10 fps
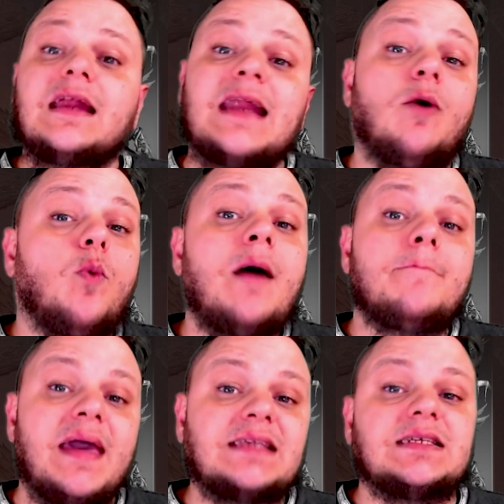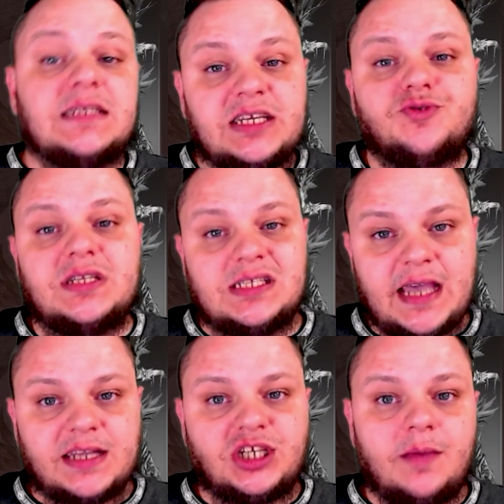Now, what makes a decreased
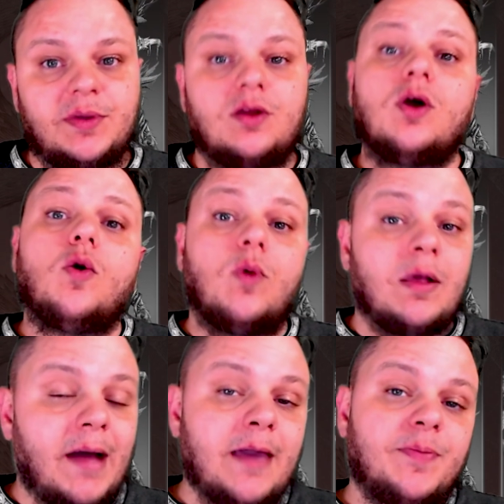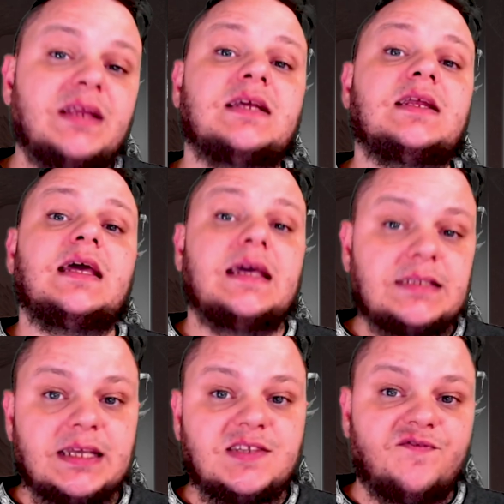attack champion? Well, in my opinion, it
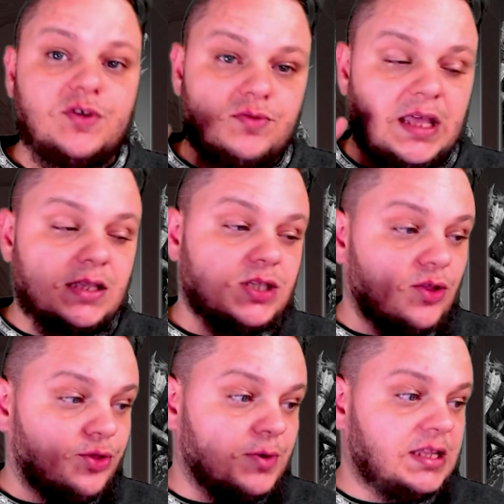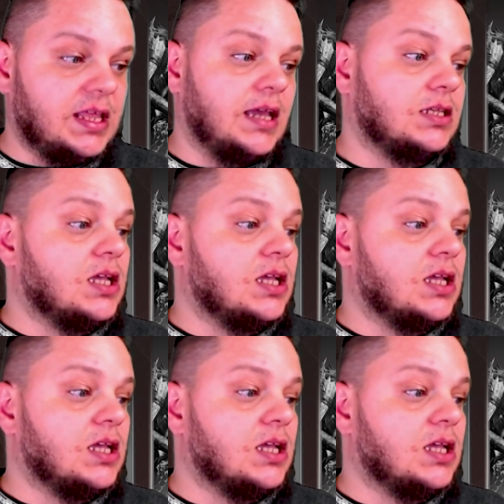takes a few things. 3 things.